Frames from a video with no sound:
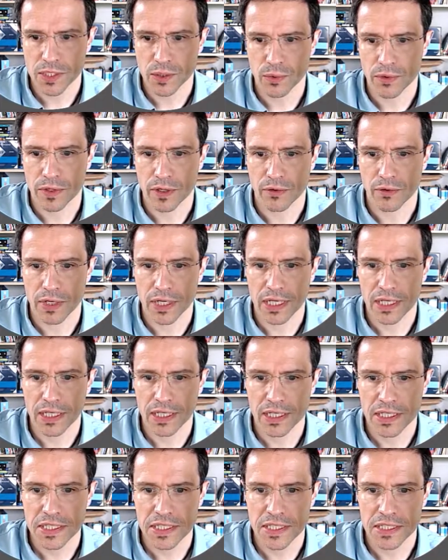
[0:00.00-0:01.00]
there
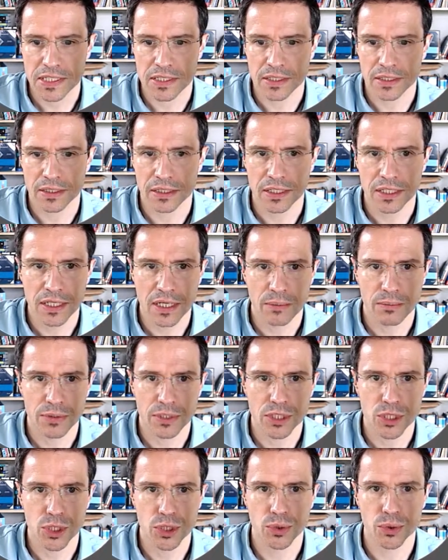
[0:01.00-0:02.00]
is a GitHub
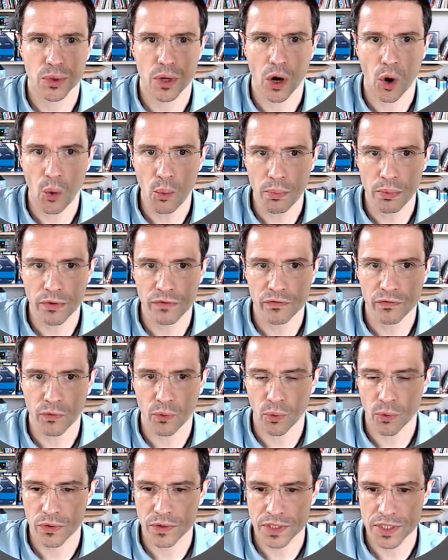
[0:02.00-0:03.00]
issue open
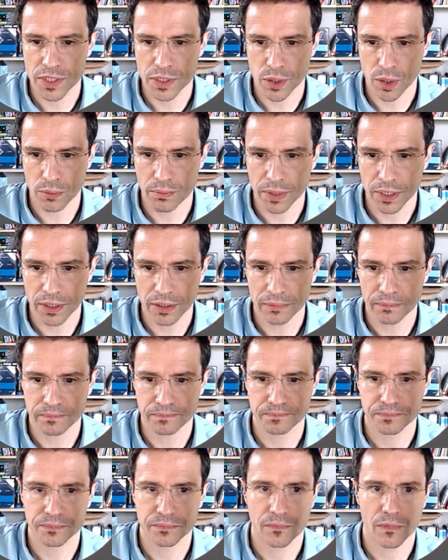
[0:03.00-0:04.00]
for this topic
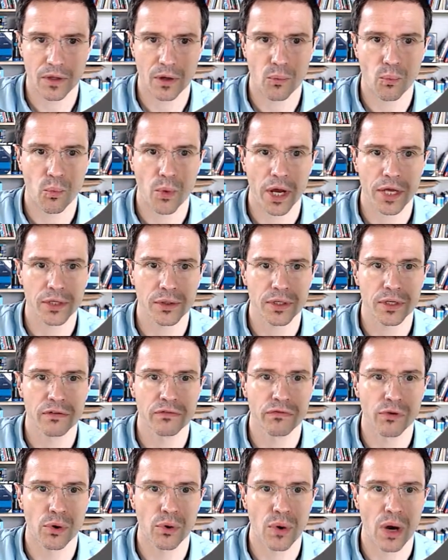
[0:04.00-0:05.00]
where you can
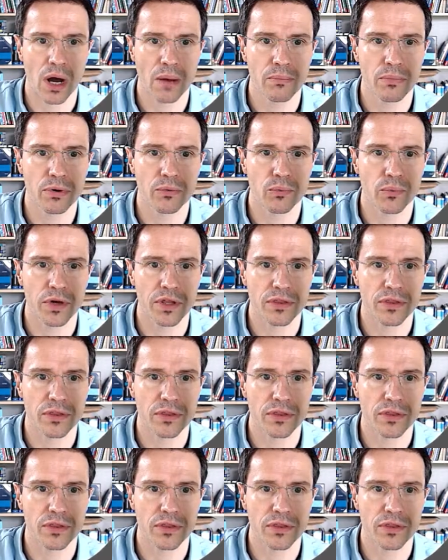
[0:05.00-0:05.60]
follow up with